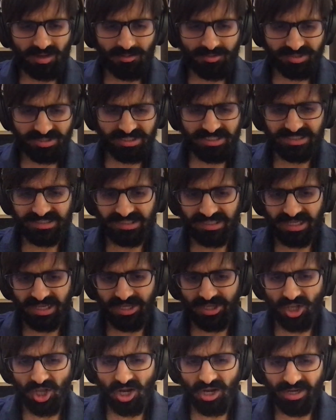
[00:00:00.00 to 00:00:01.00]
I was a little
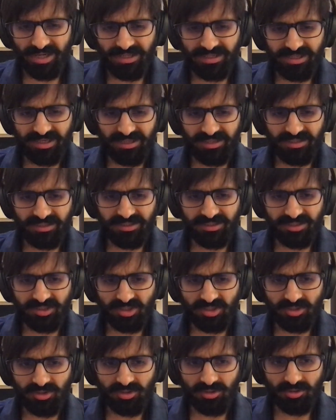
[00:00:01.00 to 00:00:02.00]
annoyed and
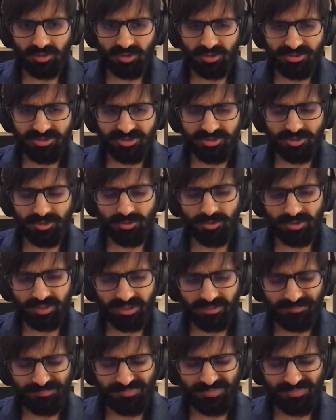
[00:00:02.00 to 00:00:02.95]
also